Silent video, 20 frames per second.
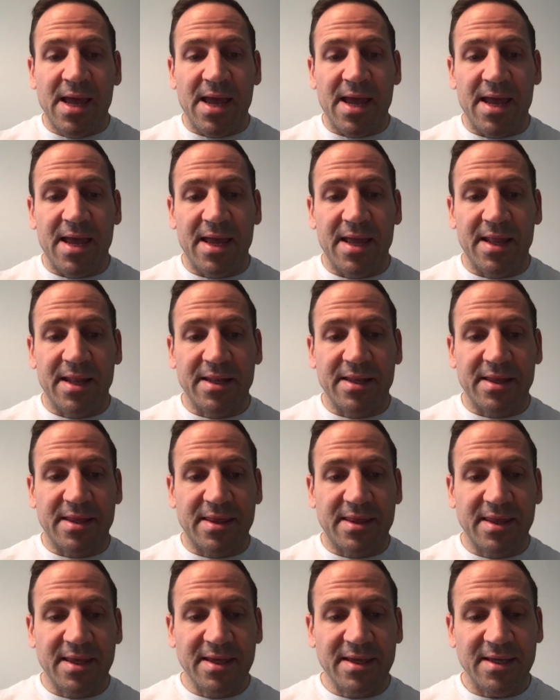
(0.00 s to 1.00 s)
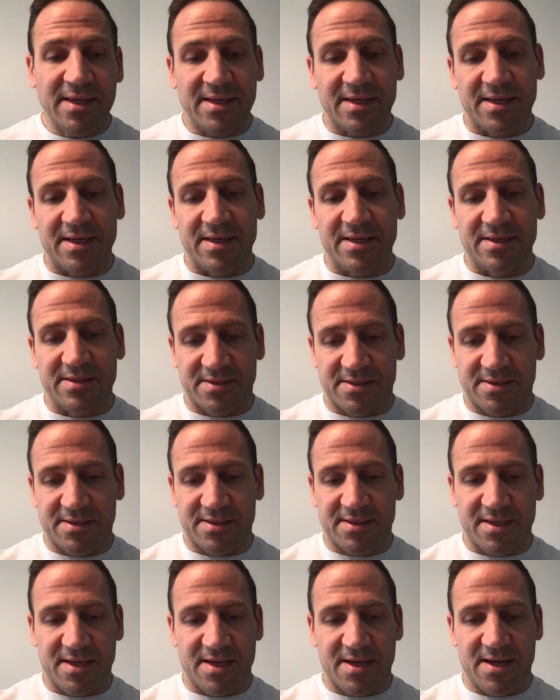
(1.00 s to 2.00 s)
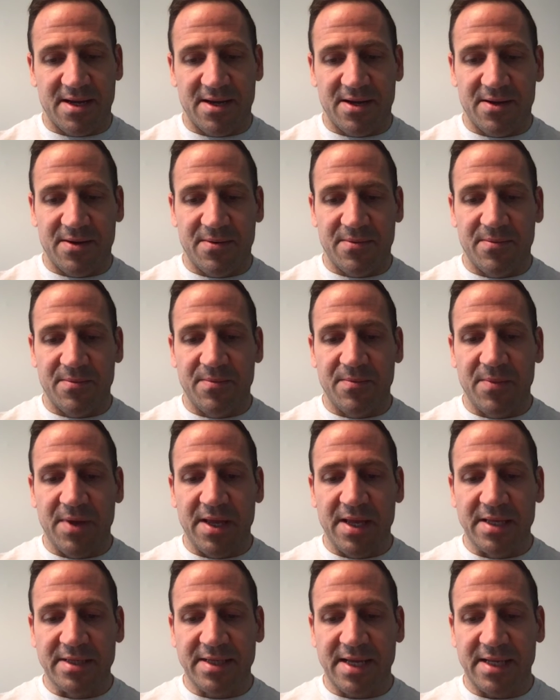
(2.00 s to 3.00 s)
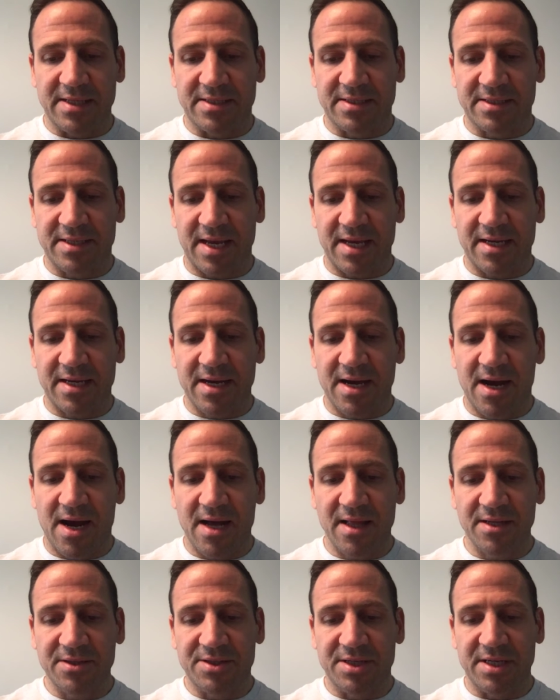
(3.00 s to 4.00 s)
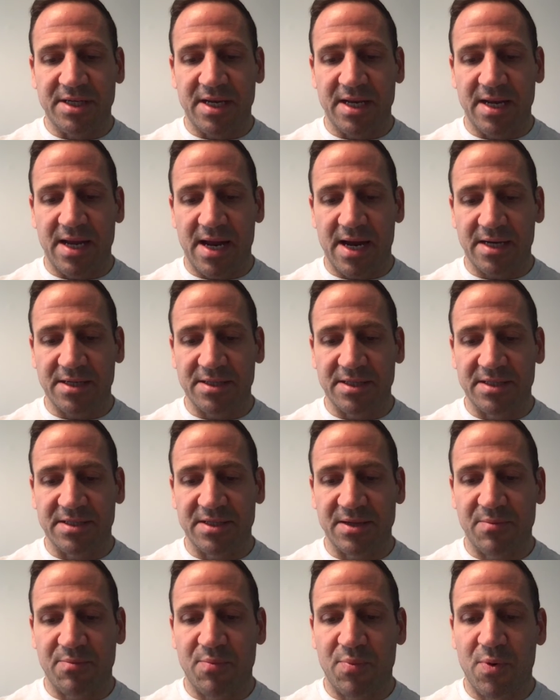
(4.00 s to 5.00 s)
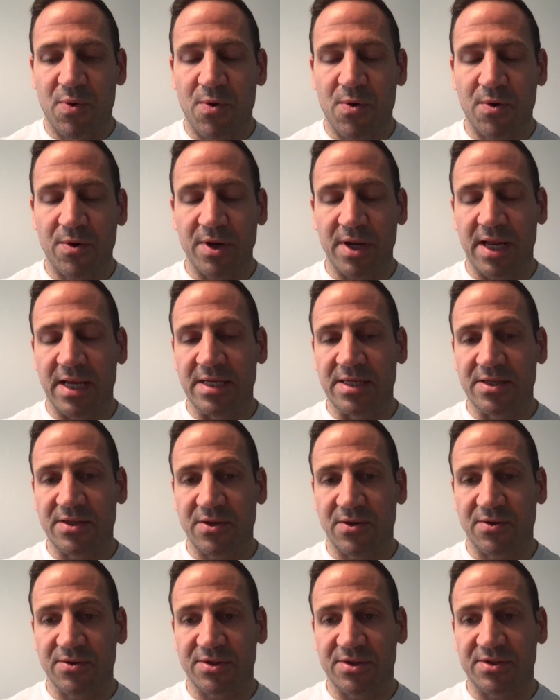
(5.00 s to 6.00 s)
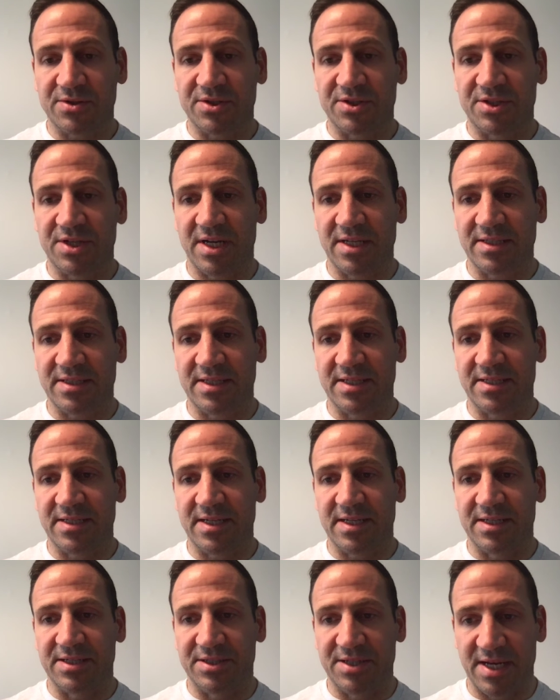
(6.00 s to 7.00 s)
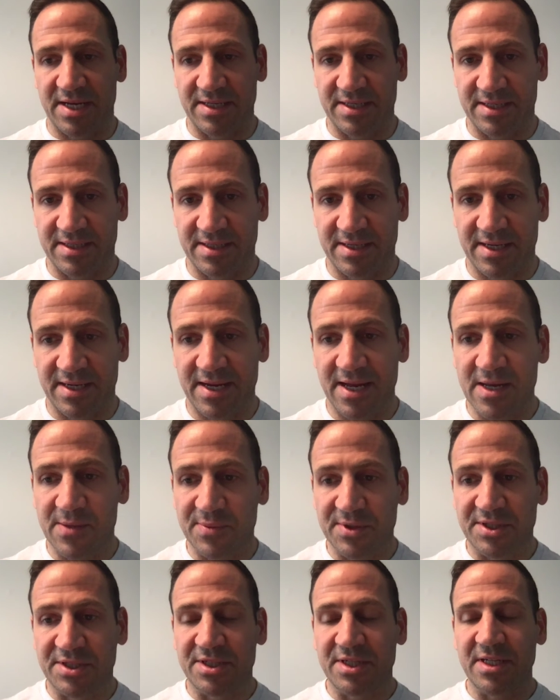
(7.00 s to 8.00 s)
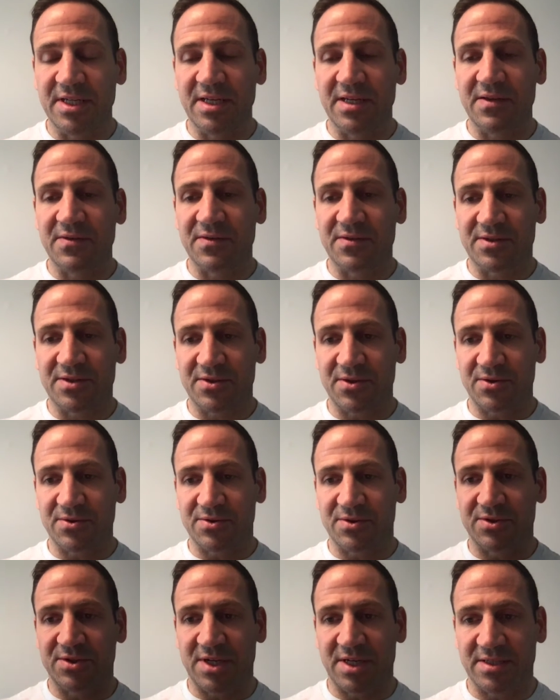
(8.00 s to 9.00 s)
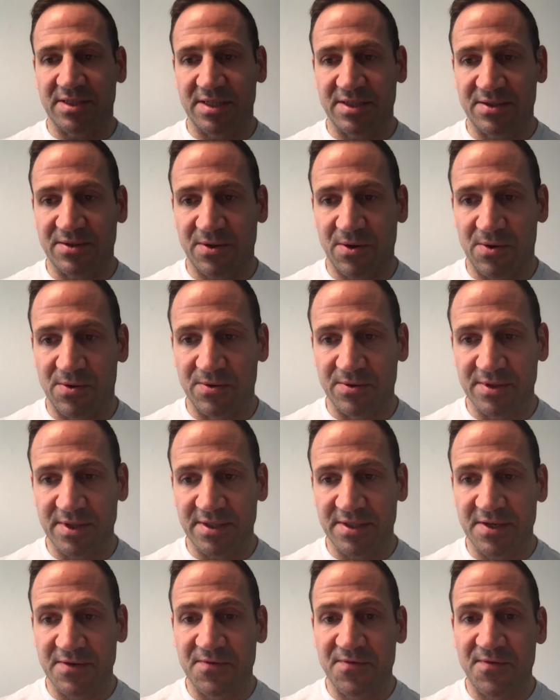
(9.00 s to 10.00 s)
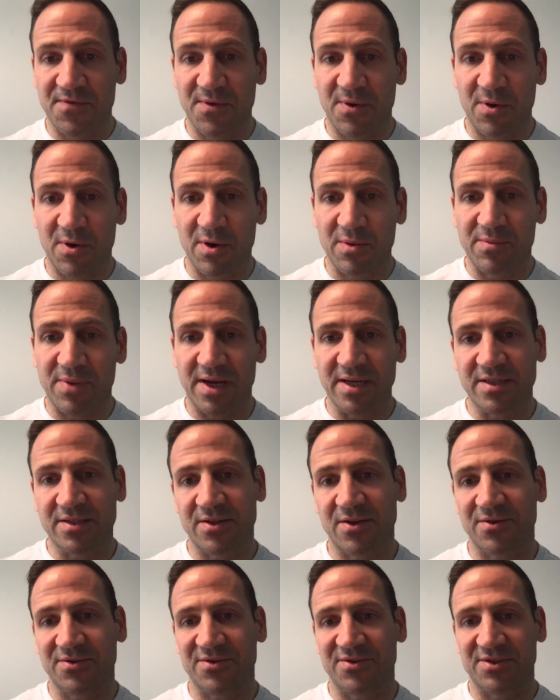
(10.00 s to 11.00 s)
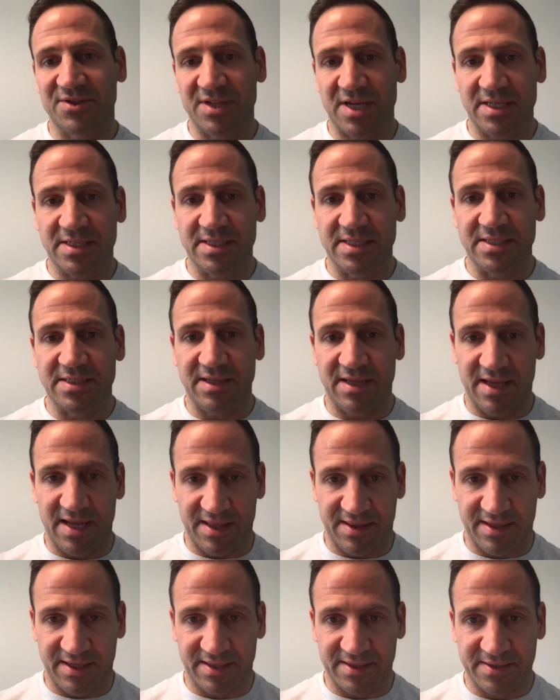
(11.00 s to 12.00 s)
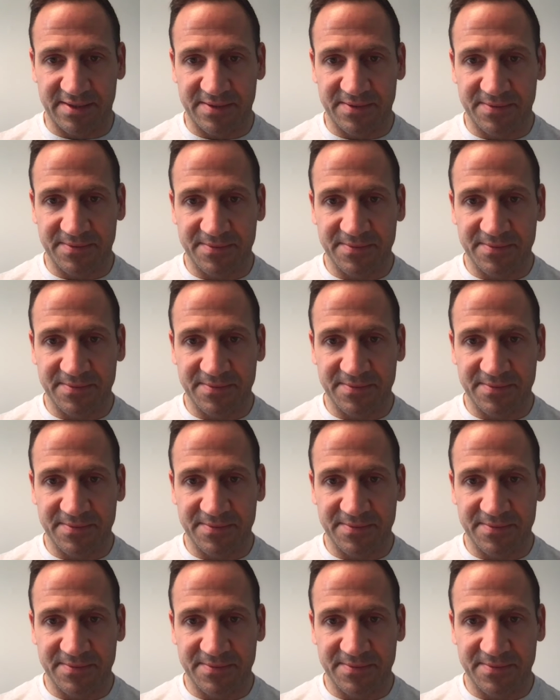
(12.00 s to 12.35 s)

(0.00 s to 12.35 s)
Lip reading: And the thinking is that psychology can actually support a social justice agenda. It can help achieve social justice goals. It's informed by social justice ethics.